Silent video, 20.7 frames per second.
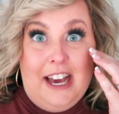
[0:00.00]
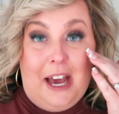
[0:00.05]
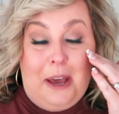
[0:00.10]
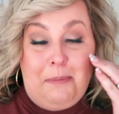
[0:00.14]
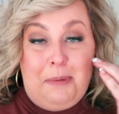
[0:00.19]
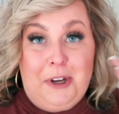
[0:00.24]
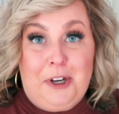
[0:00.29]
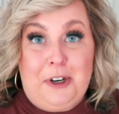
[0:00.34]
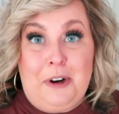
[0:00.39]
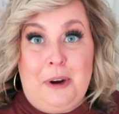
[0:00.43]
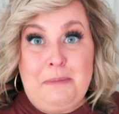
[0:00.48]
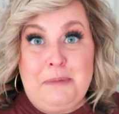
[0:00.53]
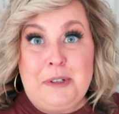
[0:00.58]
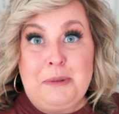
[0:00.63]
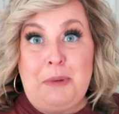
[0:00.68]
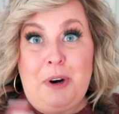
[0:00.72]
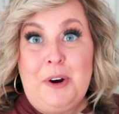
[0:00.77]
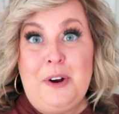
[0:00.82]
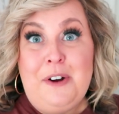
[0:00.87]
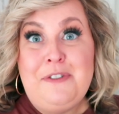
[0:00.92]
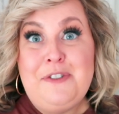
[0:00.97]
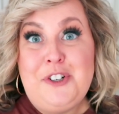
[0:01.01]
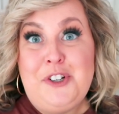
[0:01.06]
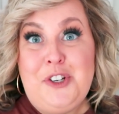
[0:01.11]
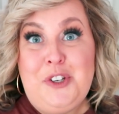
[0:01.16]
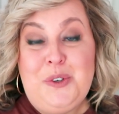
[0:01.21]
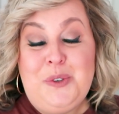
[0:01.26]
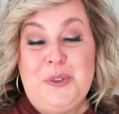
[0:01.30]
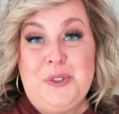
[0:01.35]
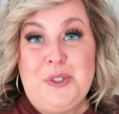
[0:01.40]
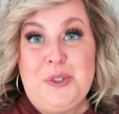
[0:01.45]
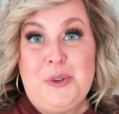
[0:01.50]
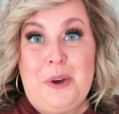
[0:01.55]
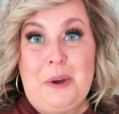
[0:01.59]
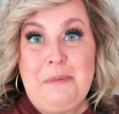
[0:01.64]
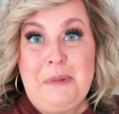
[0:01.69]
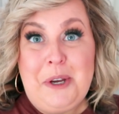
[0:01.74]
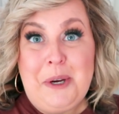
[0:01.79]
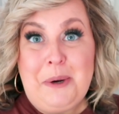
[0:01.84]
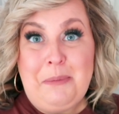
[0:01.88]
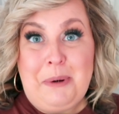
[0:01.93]
I pick her up tomorrow afternoon, so
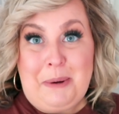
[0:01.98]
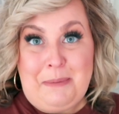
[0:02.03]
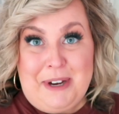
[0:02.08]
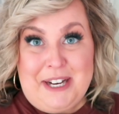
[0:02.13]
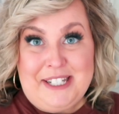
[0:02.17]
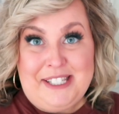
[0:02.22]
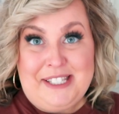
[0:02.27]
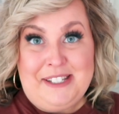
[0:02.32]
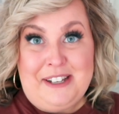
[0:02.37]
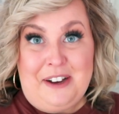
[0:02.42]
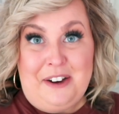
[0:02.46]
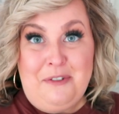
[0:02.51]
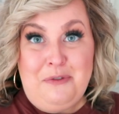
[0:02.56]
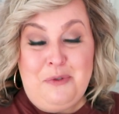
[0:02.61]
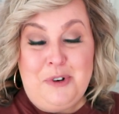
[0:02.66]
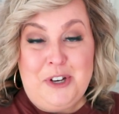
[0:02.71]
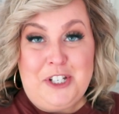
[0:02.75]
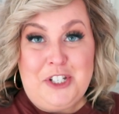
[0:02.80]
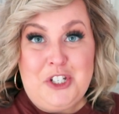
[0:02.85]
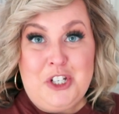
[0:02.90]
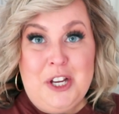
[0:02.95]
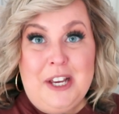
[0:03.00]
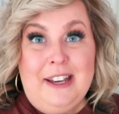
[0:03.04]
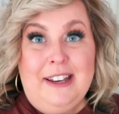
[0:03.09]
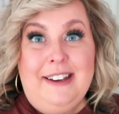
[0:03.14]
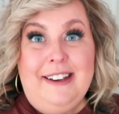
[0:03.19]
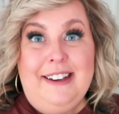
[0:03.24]
I'm here by myself, which